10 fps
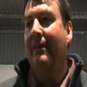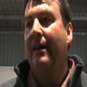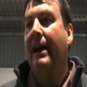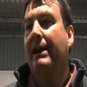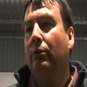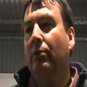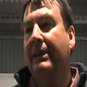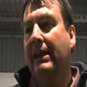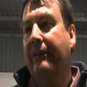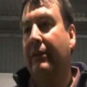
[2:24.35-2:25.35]
then they will
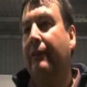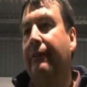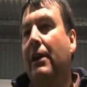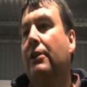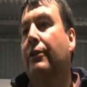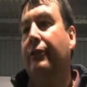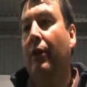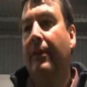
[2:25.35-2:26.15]
be having a focus